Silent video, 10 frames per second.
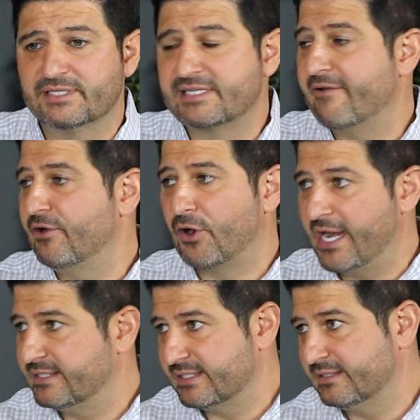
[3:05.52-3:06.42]
to 7 or
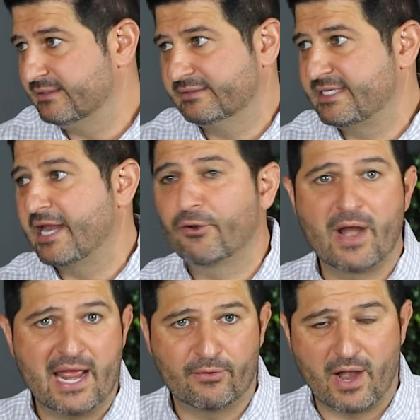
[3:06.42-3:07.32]
8 to 10
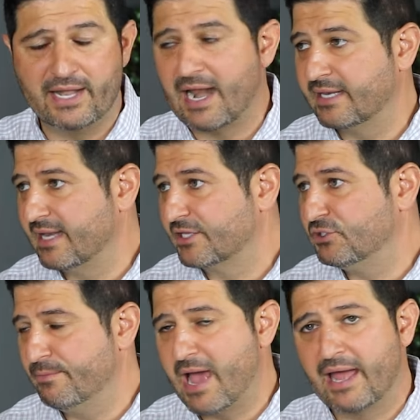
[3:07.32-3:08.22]
grand, right? Not
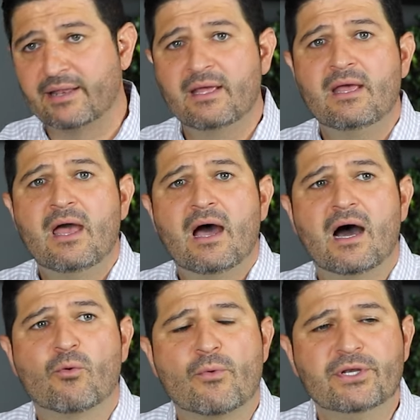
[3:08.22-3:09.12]
too bad.
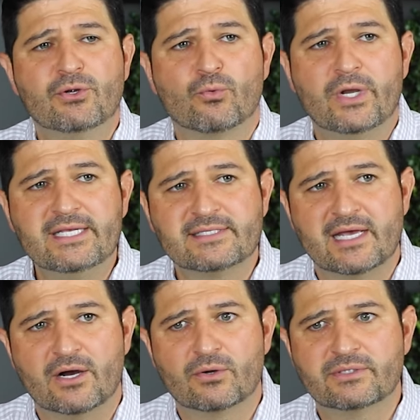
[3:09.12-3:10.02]
When we do
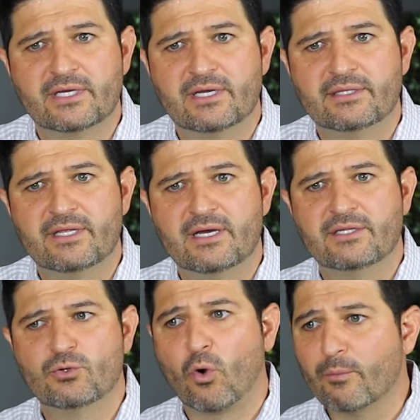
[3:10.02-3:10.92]
resale, the
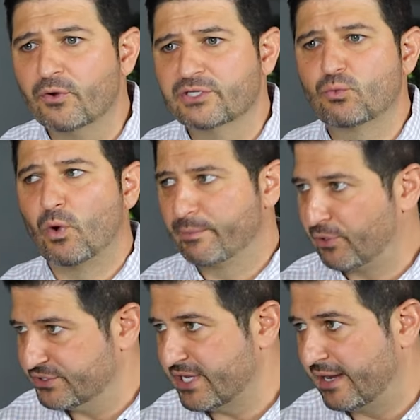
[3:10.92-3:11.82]
normal is
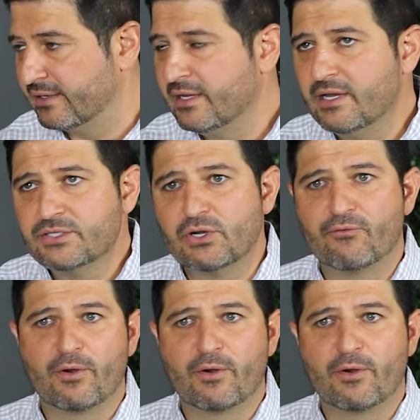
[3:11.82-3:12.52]
1%. So